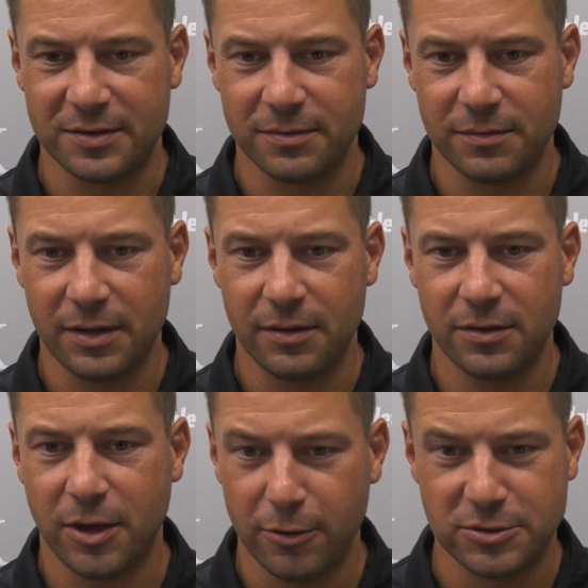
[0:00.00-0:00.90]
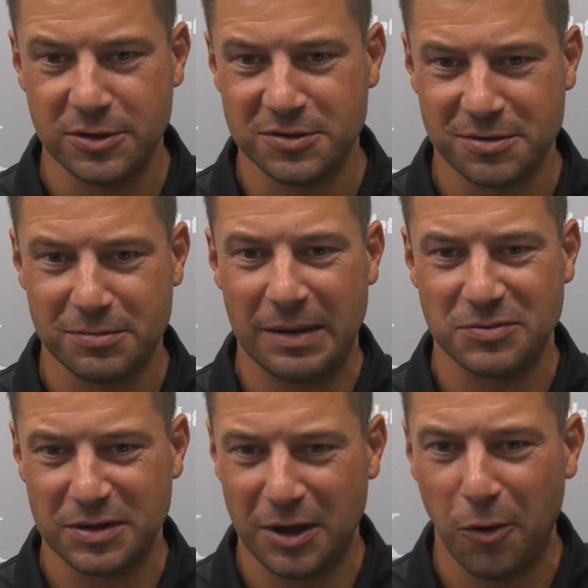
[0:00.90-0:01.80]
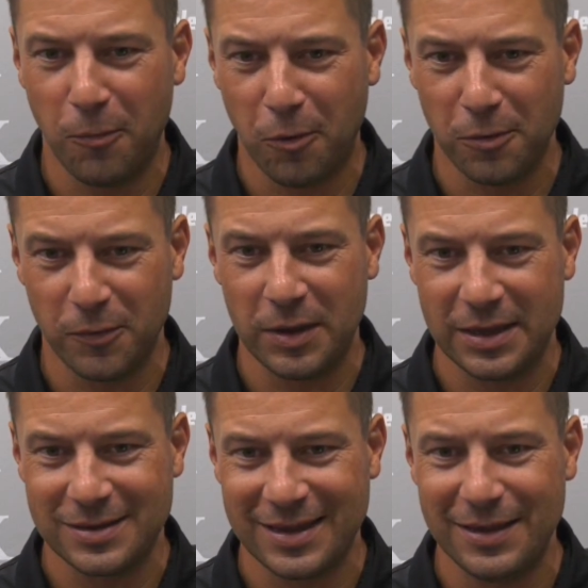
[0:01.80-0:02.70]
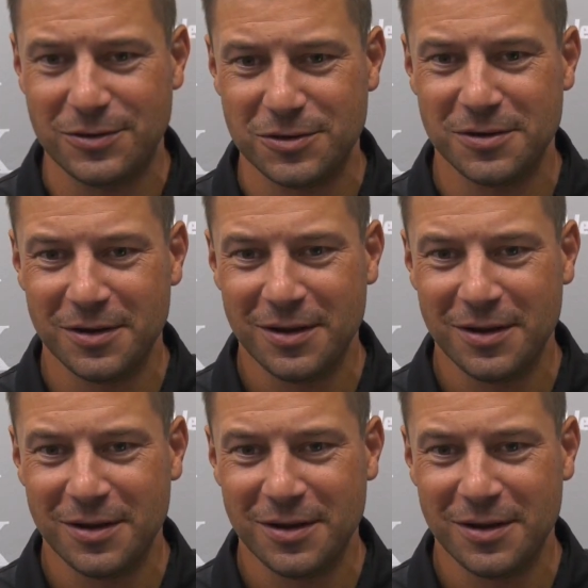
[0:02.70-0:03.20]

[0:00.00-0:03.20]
And coaches, sometimes we know more than we can teach.